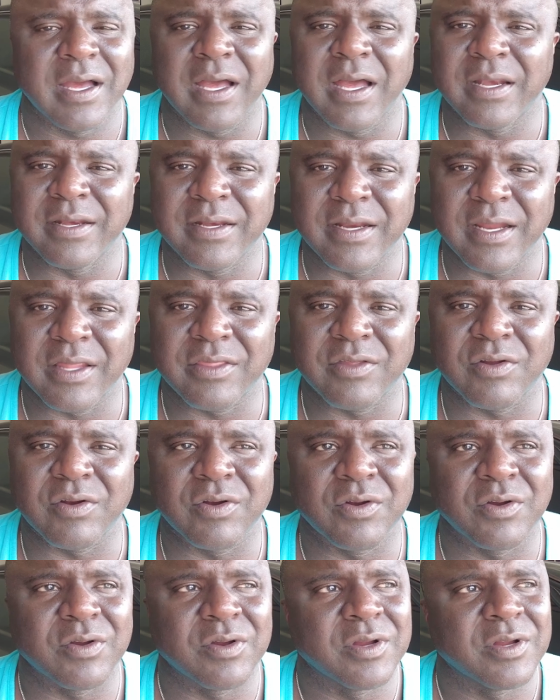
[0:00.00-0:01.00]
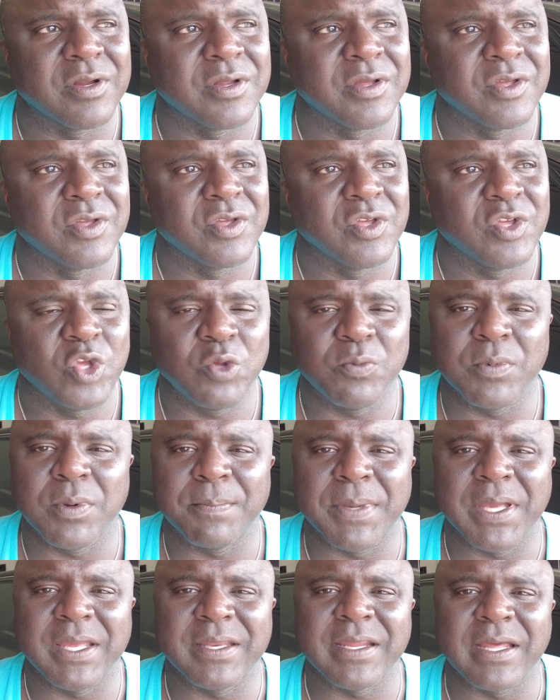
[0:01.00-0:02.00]
another human
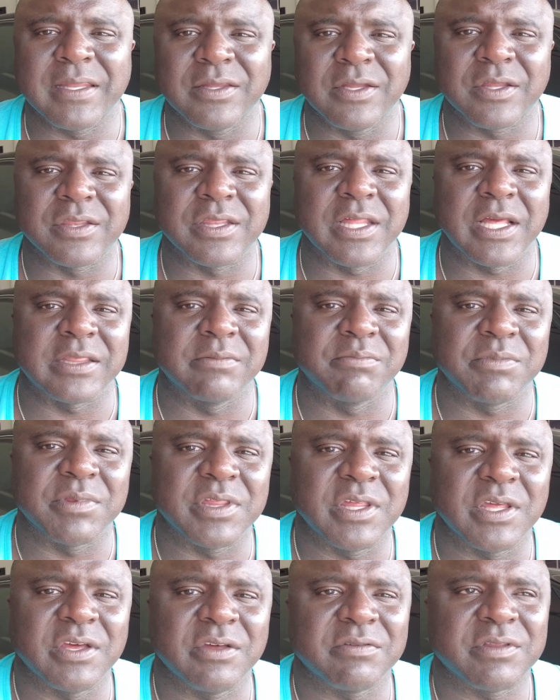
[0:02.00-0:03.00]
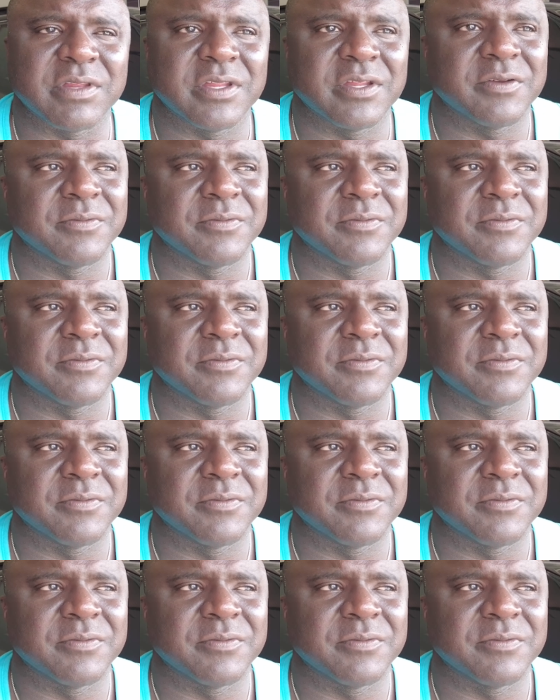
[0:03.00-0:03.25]
being that looks like themselves